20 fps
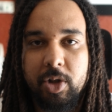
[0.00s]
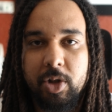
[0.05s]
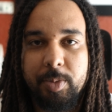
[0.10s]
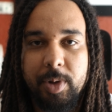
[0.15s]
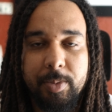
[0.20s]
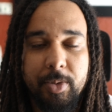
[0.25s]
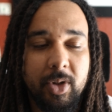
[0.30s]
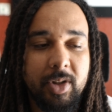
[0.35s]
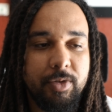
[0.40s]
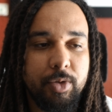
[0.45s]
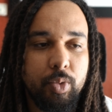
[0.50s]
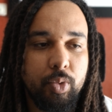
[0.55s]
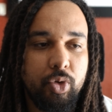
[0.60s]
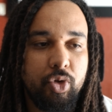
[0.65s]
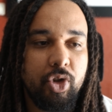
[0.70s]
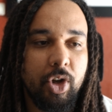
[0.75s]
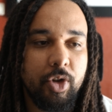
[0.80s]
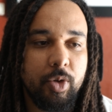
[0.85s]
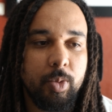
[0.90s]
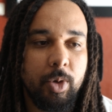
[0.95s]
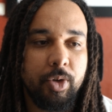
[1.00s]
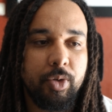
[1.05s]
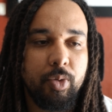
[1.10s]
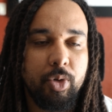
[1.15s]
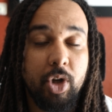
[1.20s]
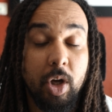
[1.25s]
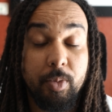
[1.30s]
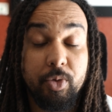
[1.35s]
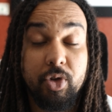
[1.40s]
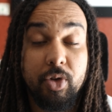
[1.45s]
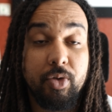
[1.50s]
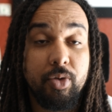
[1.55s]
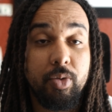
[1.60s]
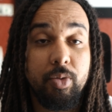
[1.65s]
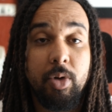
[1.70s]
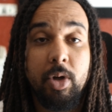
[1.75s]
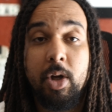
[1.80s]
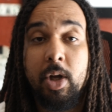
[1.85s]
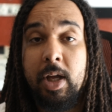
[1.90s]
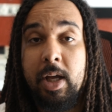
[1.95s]
other people if you just want to come just
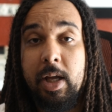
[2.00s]
to